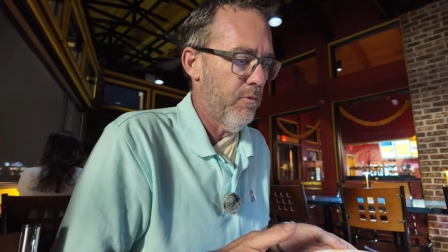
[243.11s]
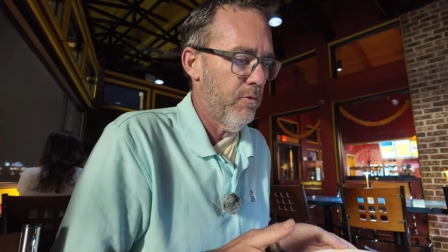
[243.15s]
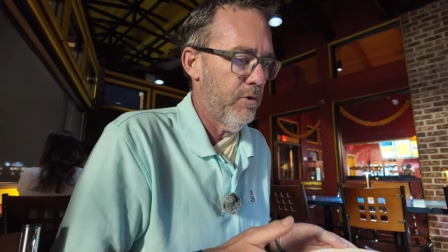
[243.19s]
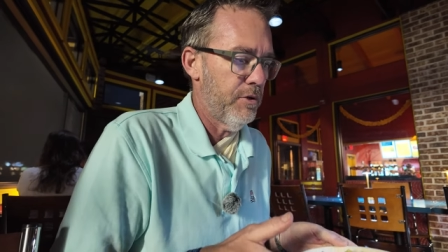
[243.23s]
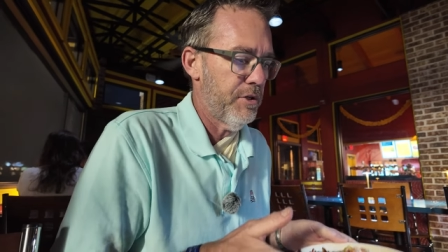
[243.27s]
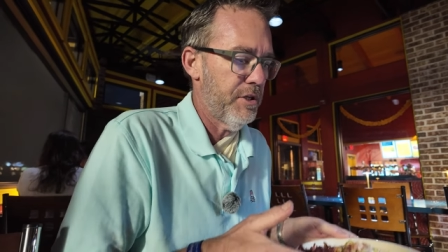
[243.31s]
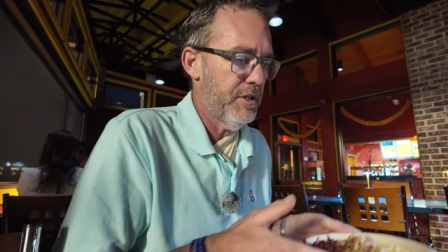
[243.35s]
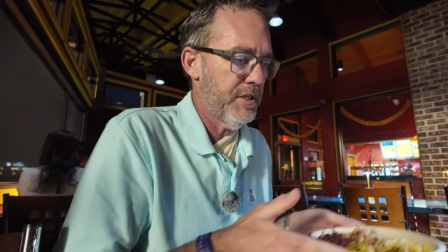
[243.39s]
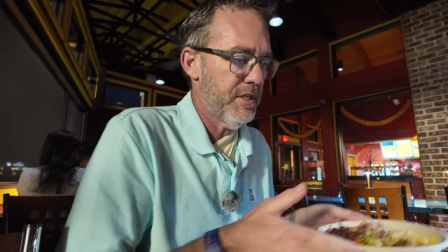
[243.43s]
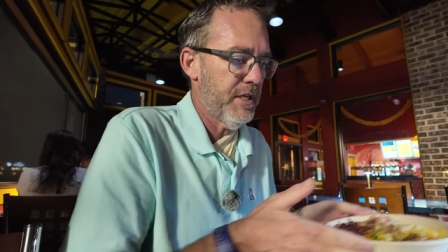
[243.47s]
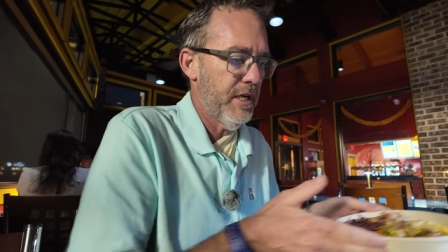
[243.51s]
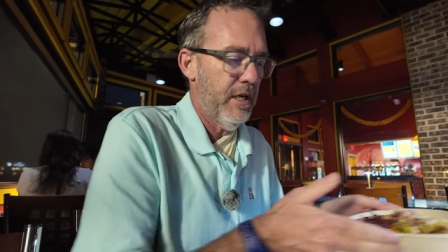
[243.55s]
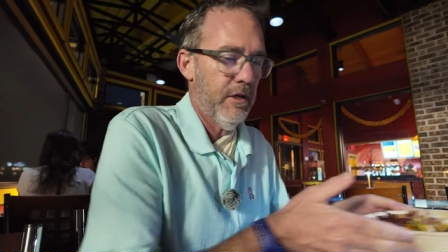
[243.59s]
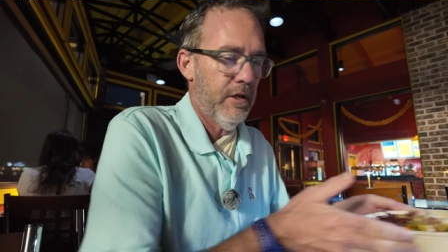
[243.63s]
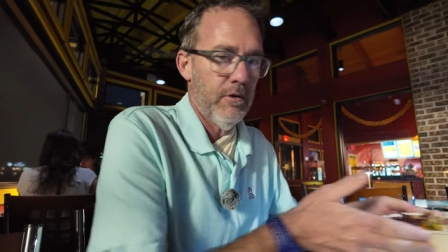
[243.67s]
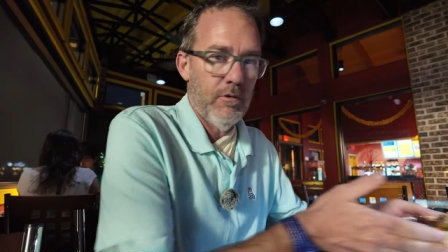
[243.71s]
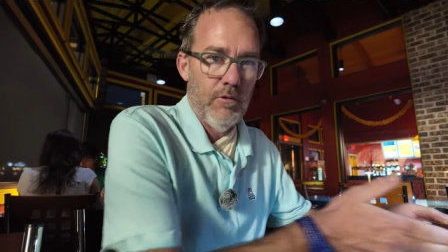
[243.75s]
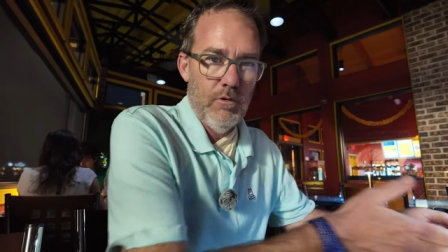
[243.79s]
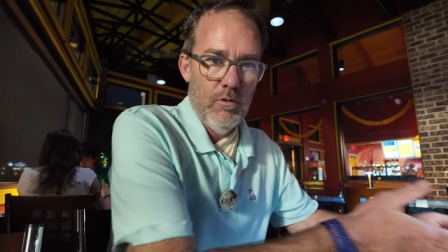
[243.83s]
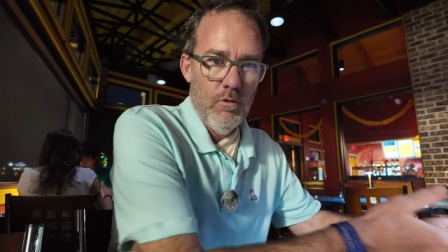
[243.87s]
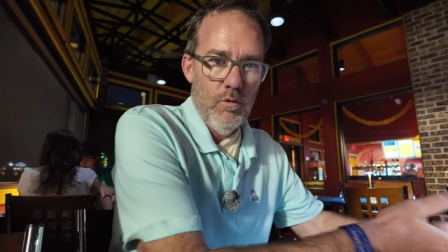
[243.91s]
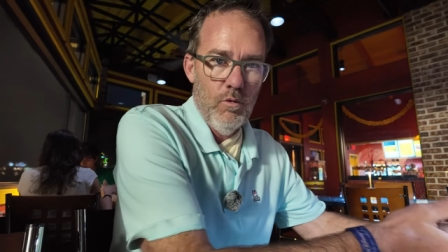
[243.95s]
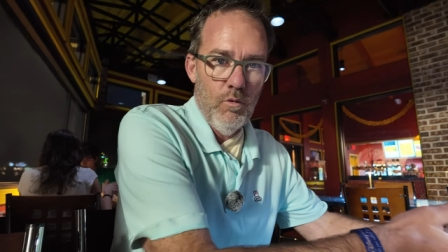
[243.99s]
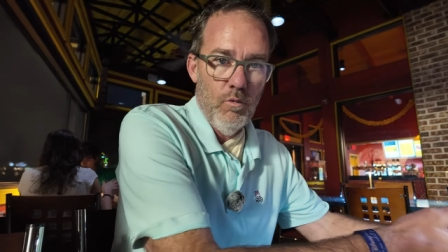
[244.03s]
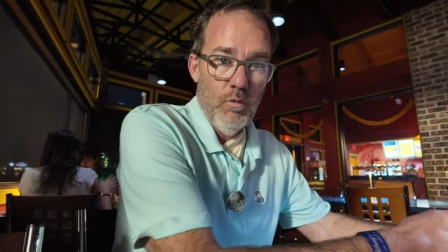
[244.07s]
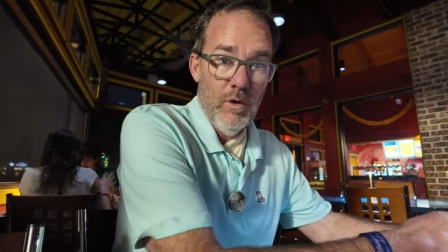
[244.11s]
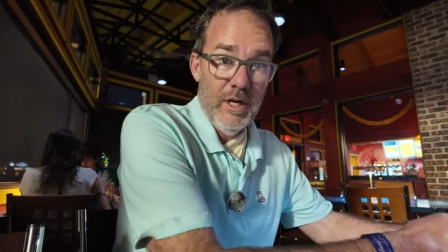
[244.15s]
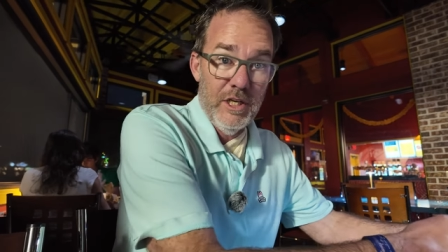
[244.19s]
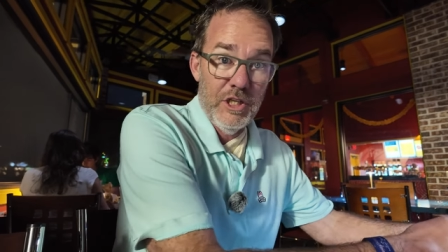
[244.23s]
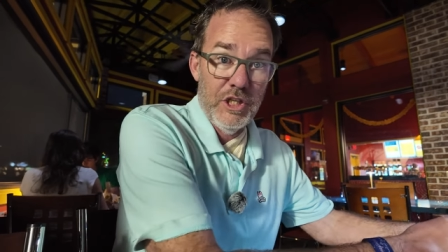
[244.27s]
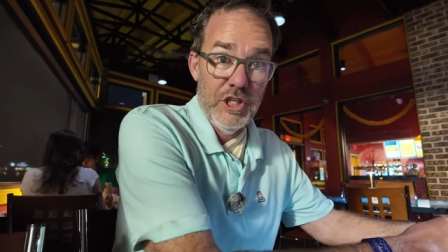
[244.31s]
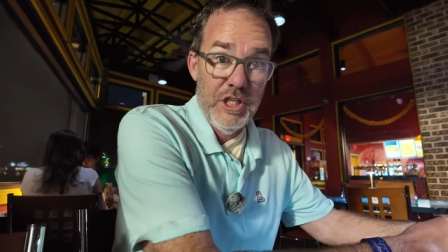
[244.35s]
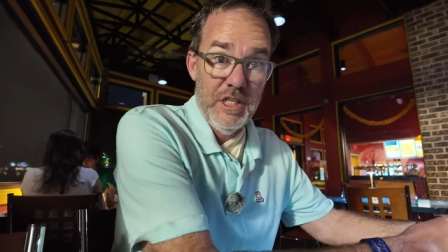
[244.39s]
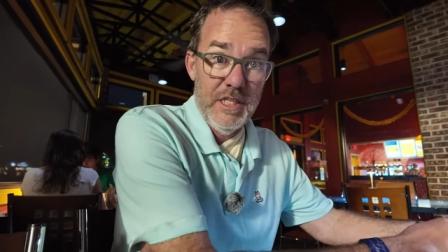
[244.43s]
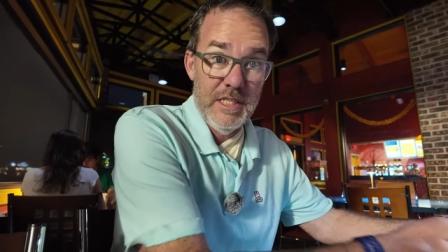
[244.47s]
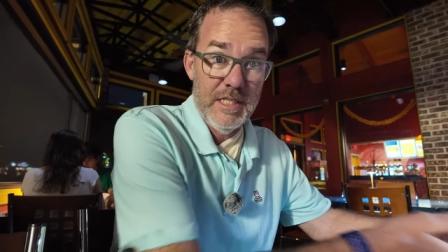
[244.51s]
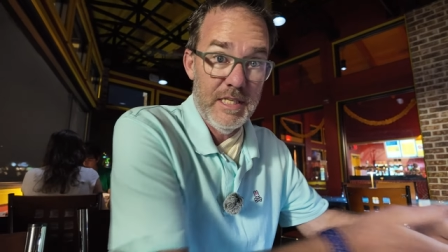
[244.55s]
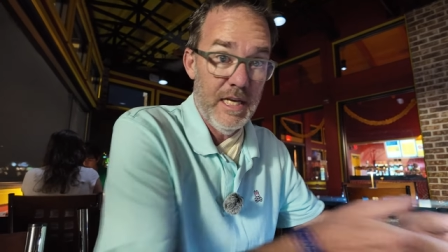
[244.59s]
We'll just get what
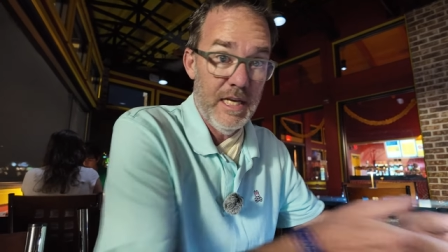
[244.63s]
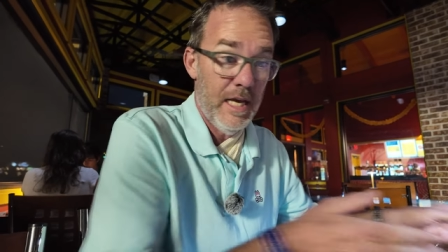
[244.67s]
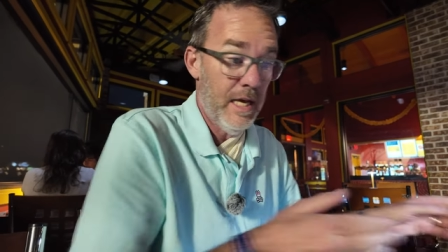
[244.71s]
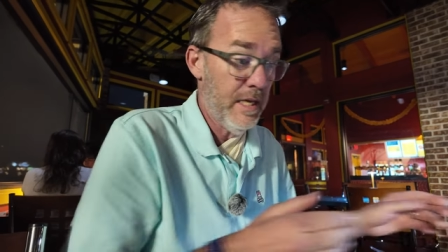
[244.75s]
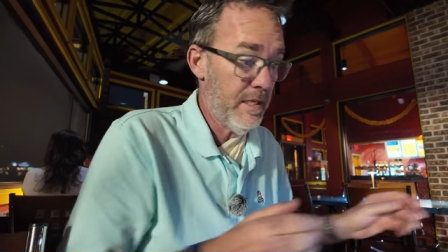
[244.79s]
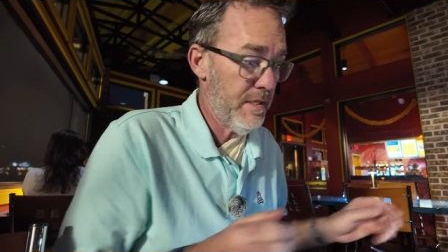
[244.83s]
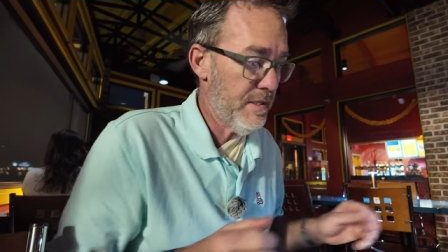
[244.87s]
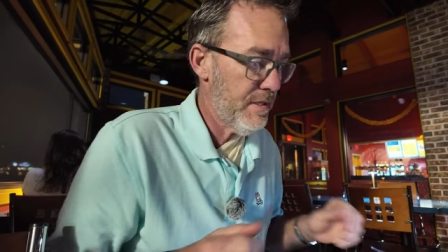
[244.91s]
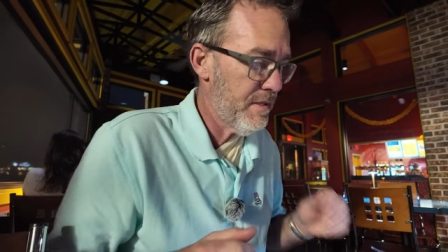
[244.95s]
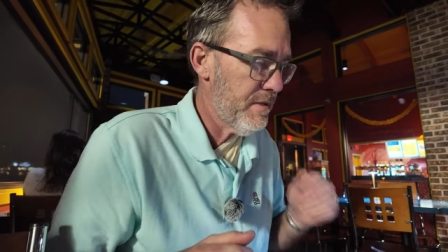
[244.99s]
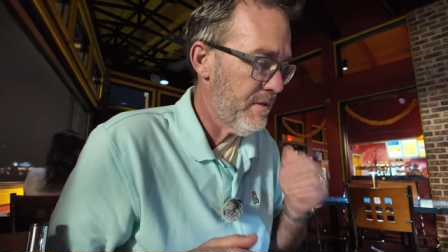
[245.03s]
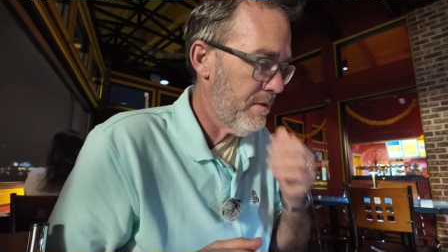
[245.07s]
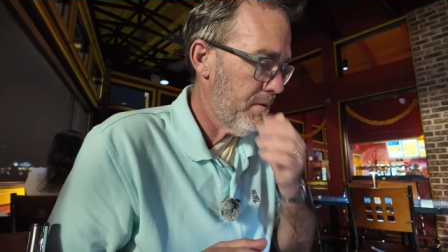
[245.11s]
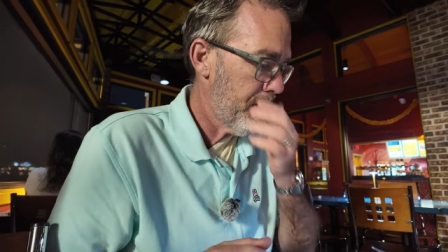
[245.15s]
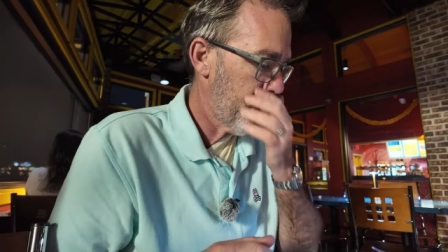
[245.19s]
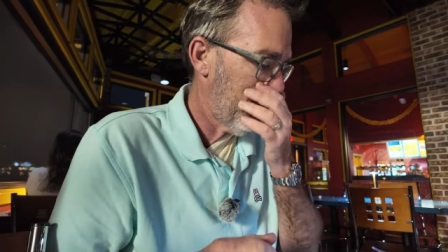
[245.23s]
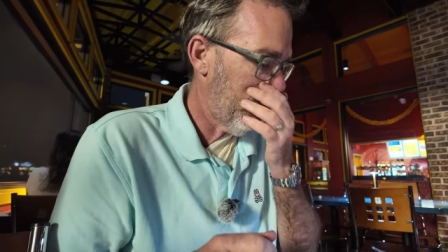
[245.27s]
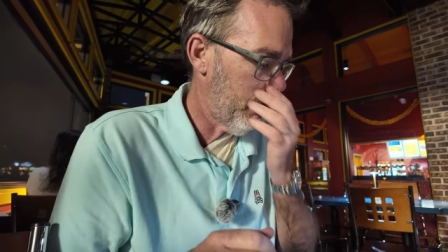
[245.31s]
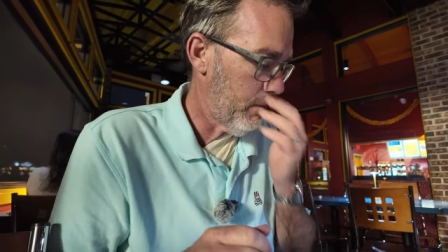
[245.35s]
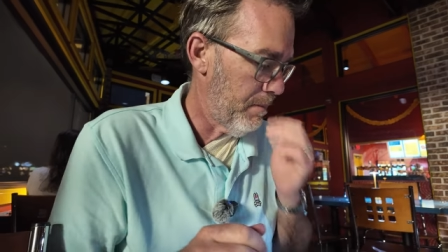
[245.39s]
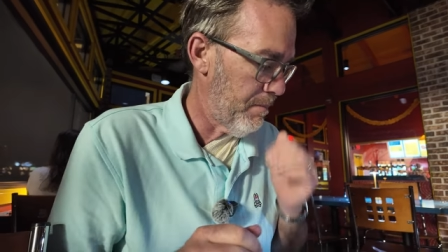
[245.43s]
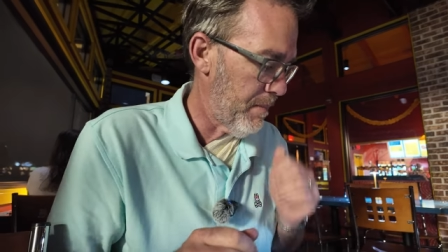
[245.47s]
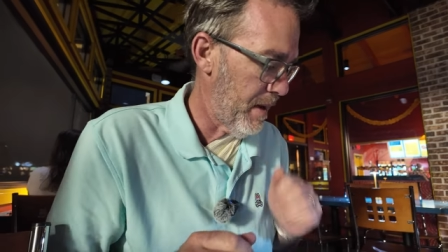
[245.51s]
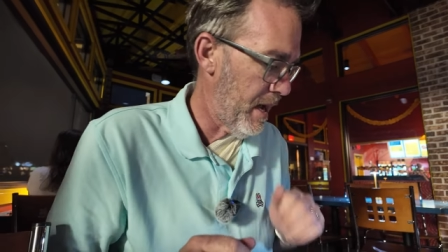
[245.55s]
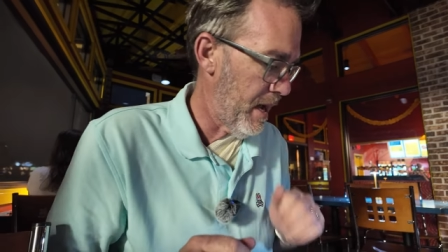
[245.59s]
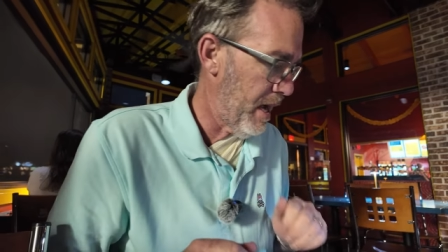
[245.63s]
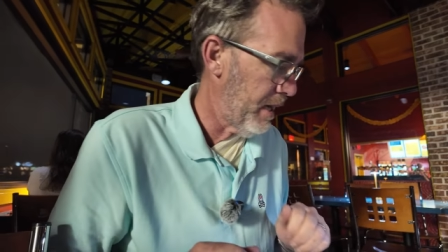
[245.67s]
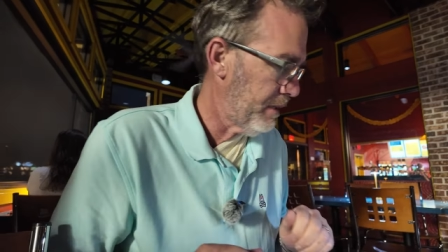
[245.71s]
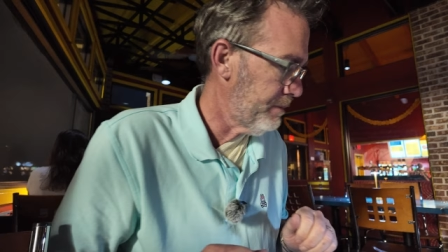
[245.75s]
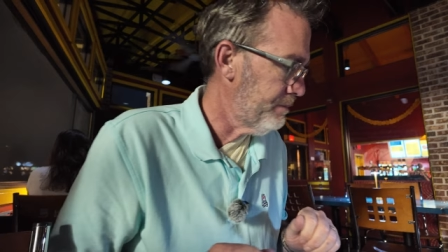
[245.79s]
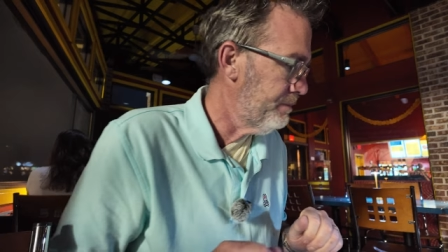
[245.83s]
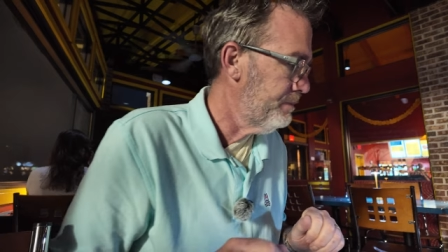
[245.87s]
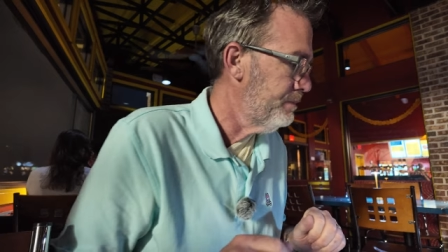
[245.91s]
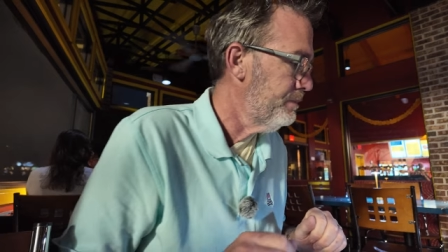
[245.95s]
she says coming back.